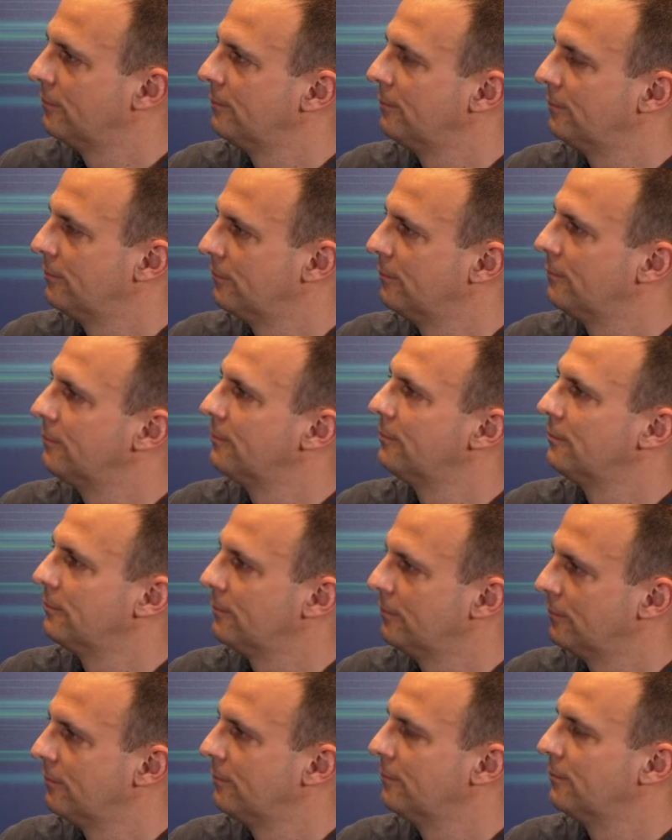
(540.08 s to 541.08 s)

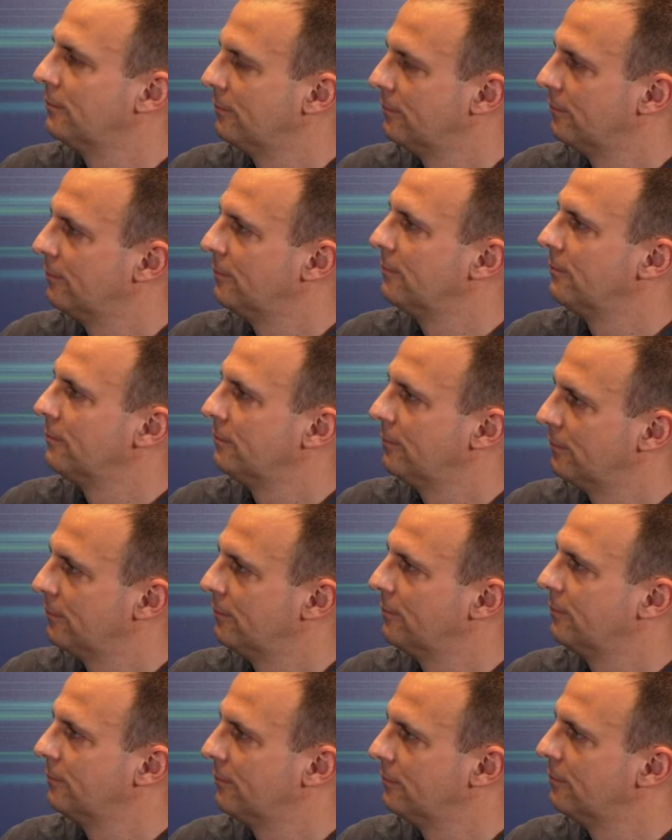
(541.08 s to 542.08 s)

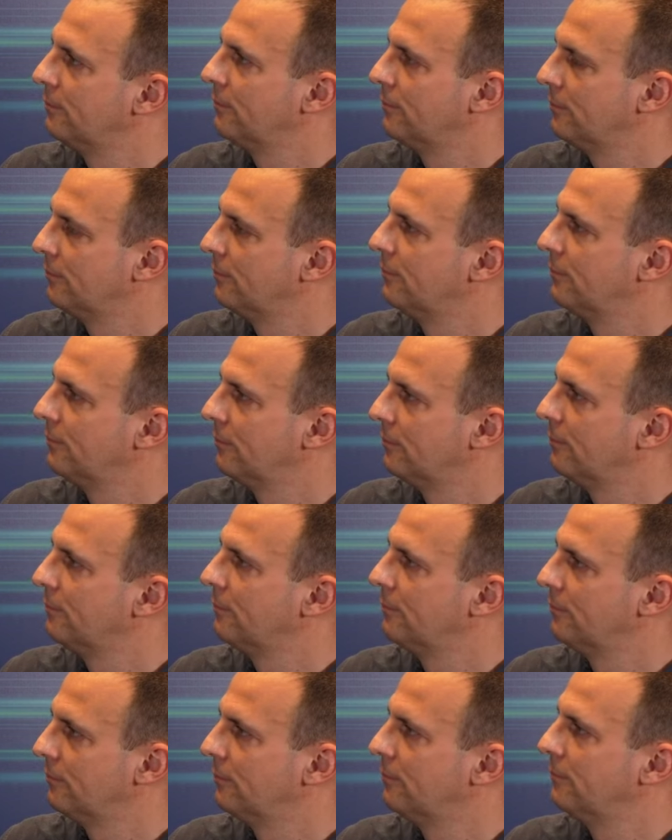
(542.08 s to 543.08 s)

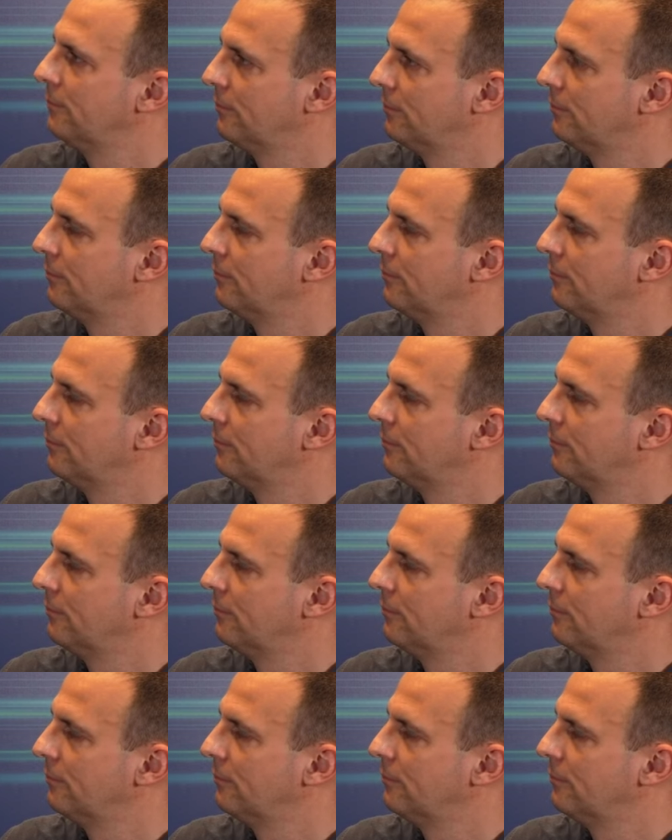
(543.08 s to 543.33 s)
The person shown says nothing.